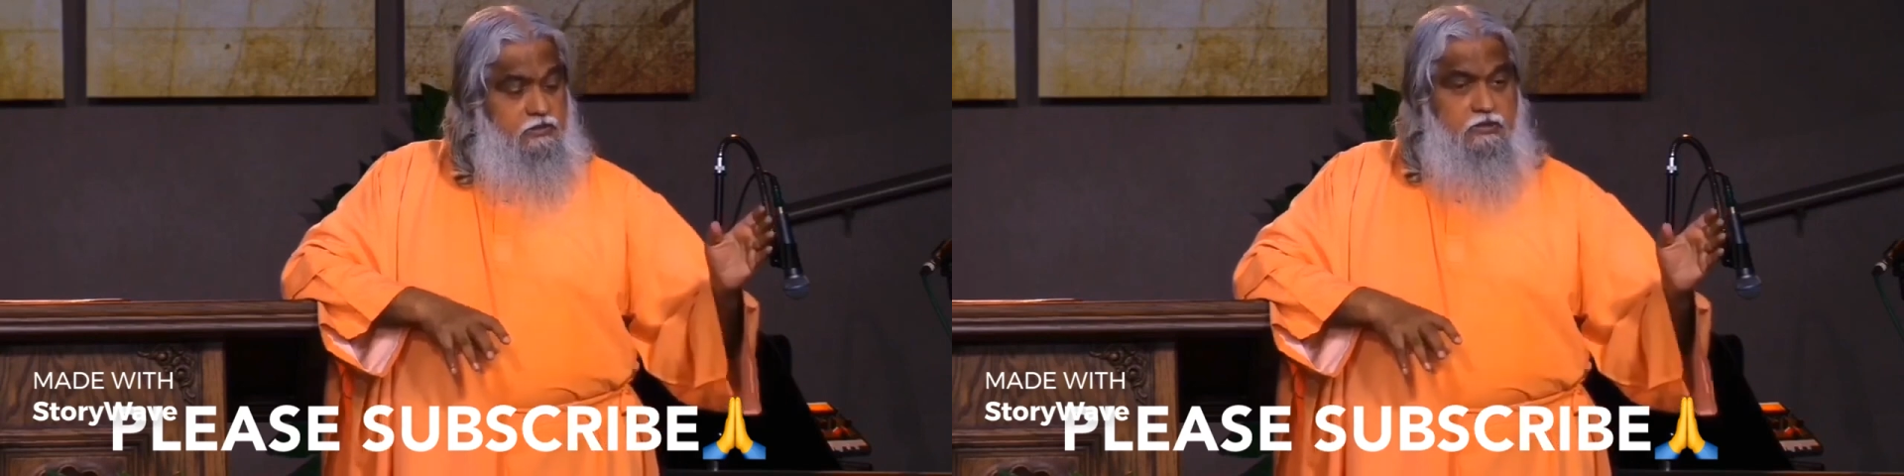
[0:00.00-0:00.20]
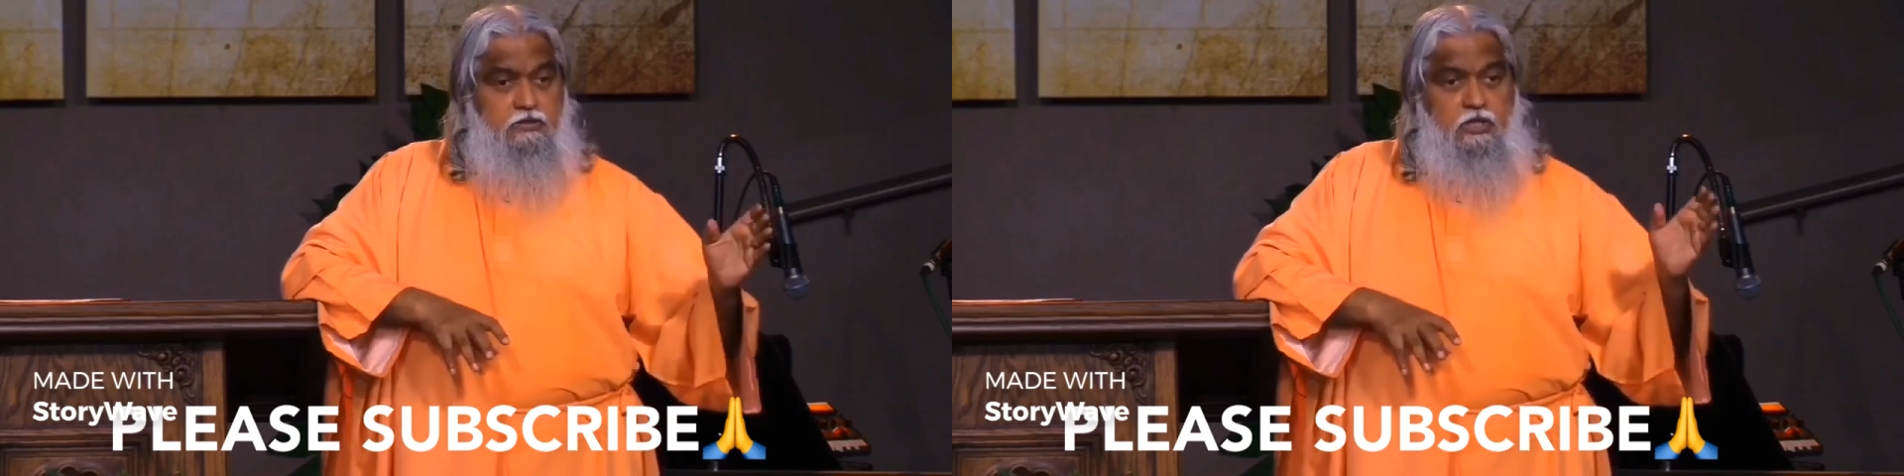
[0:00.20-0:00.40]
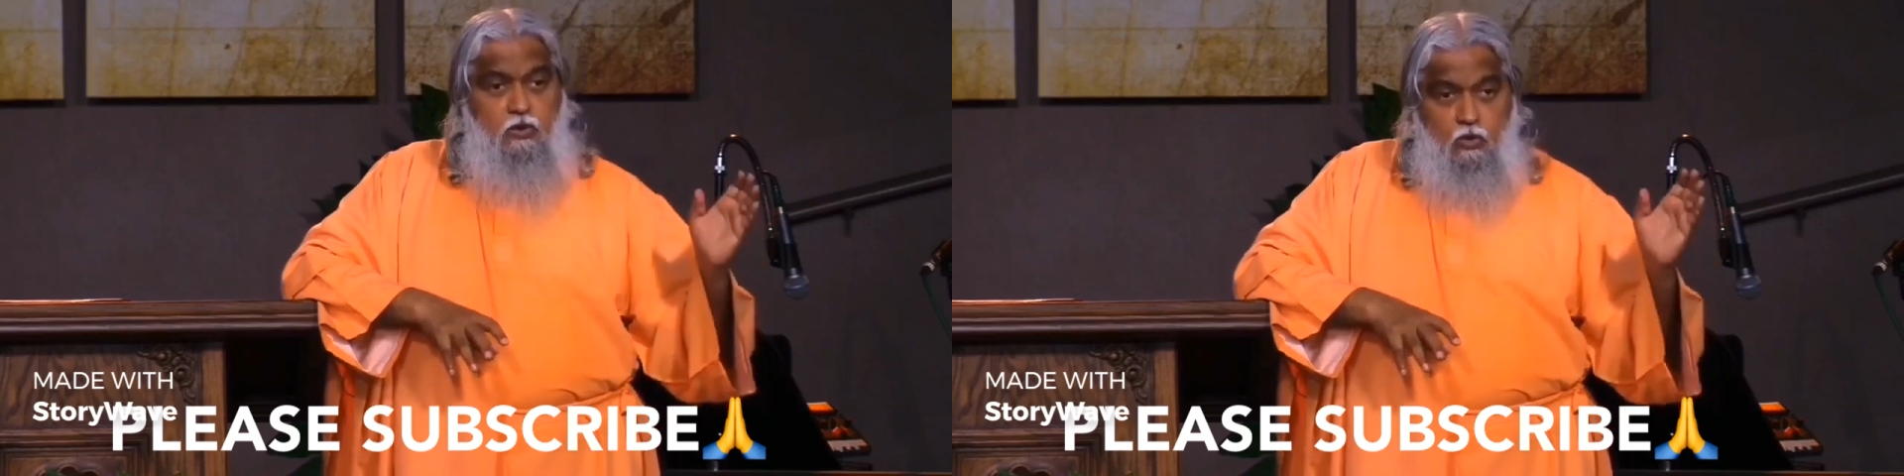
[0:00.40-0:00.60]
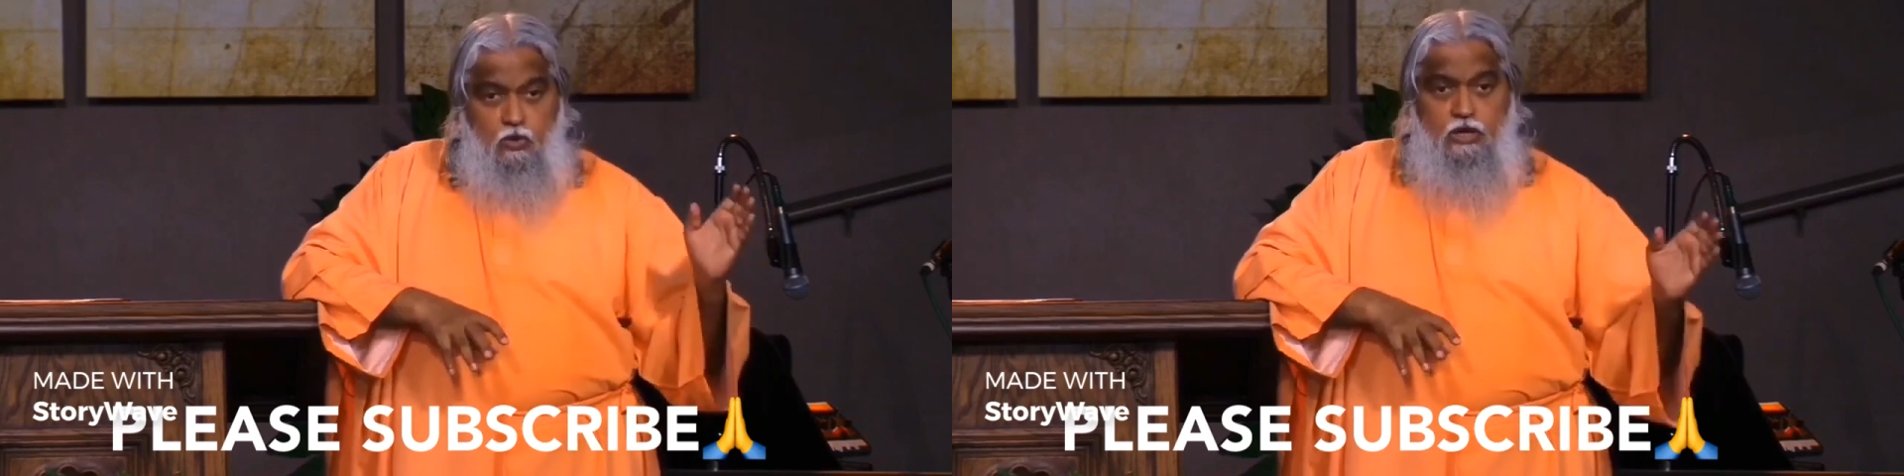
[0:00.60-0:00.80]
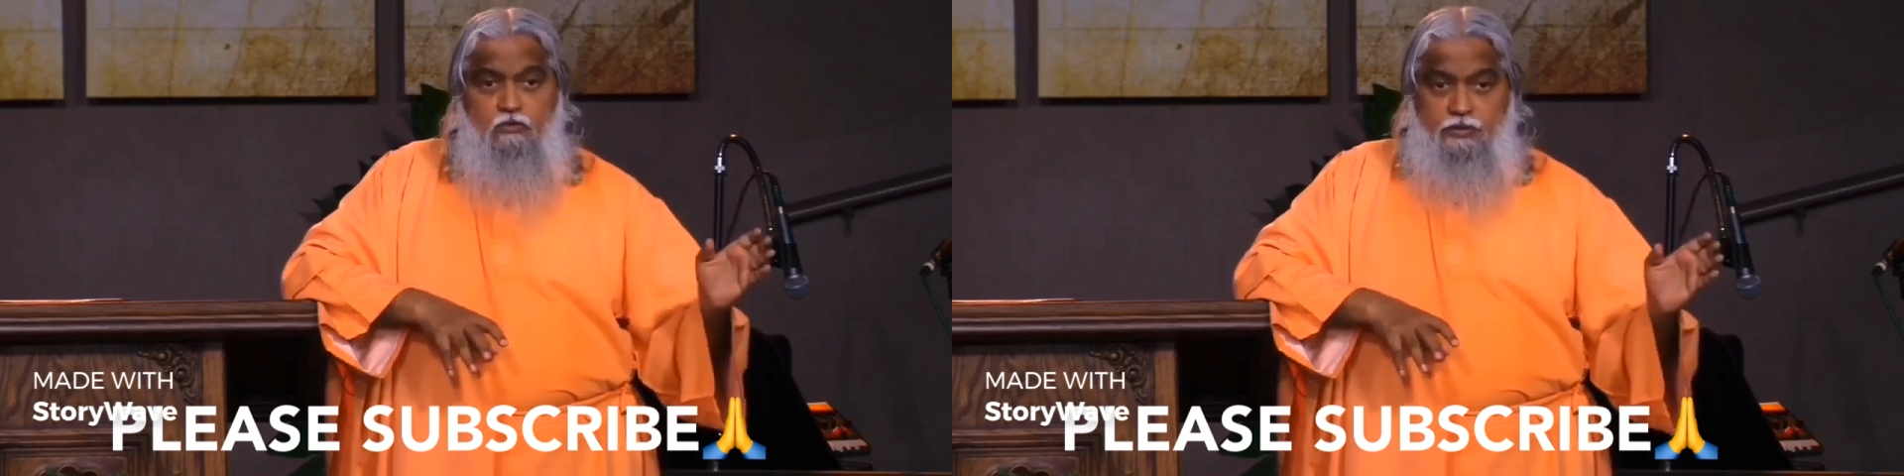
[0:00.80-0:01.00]
The
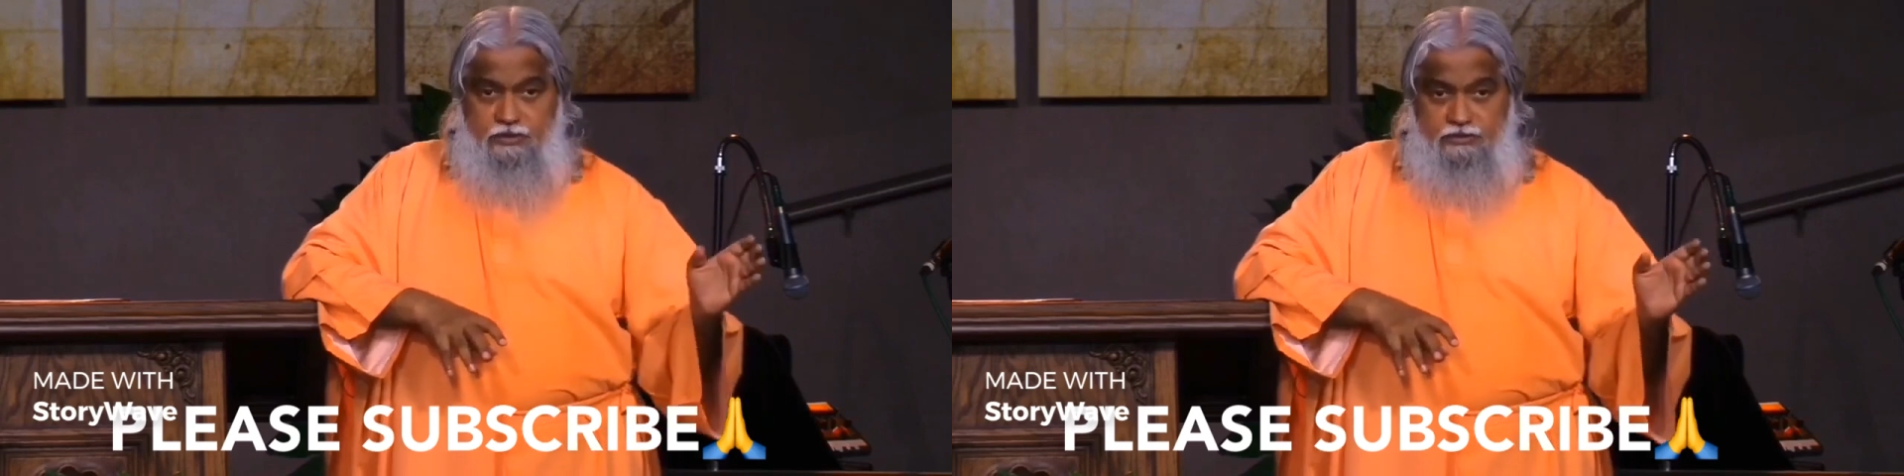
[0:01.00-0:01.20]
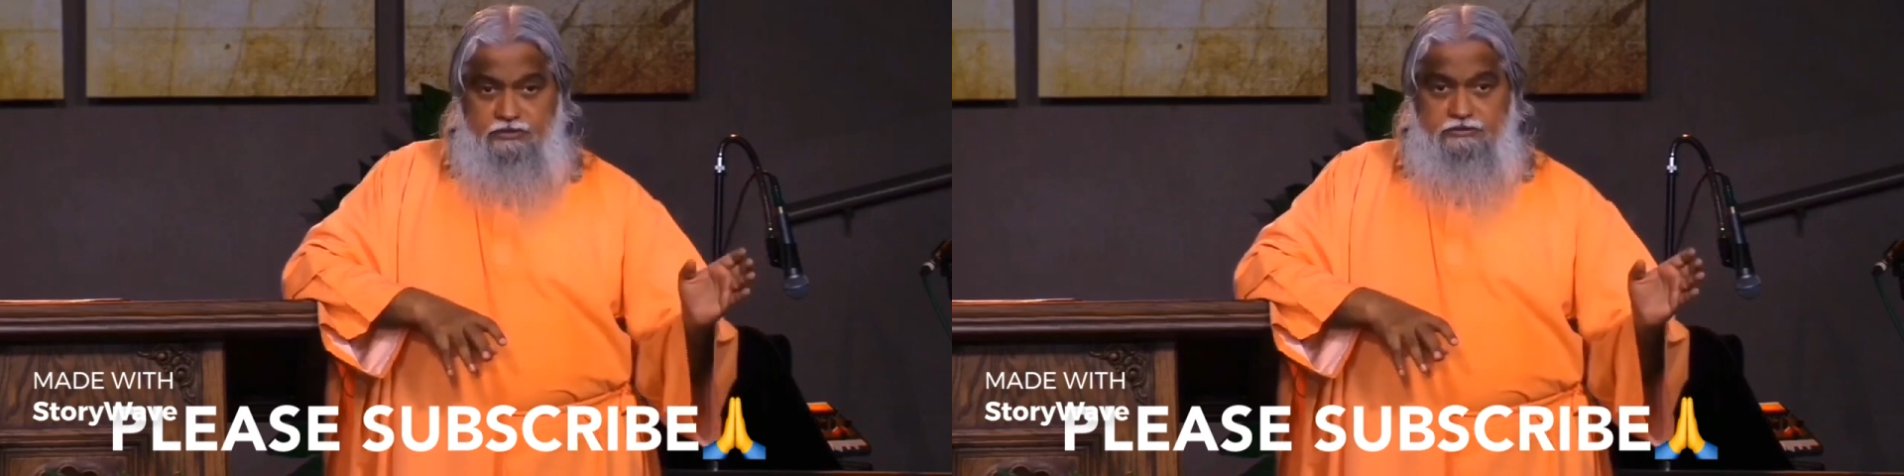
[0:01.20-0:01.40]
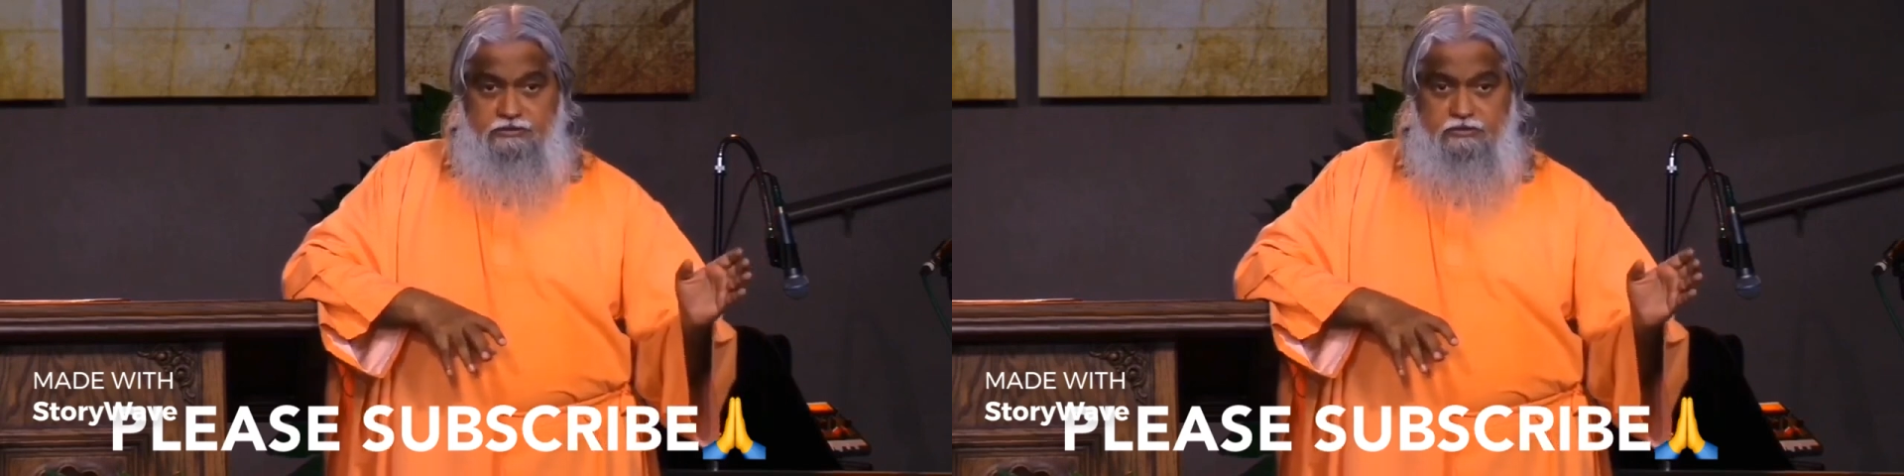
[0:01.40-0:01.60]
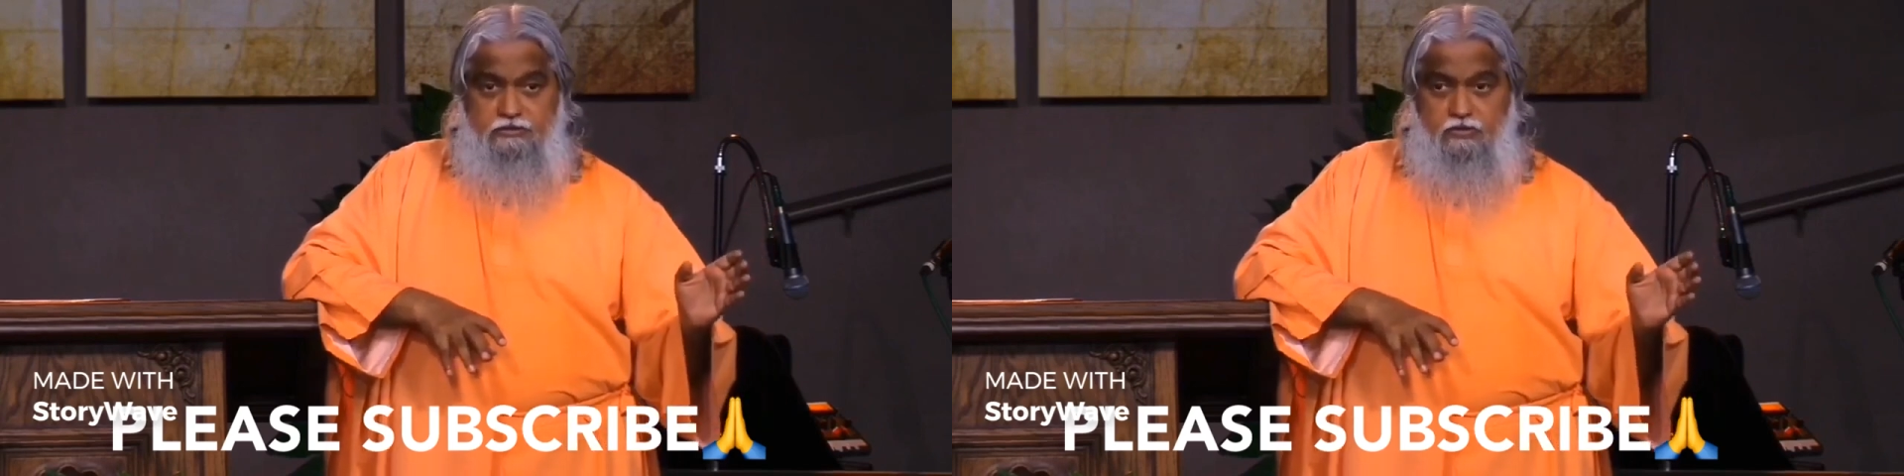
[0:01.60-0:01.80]
coronavirus,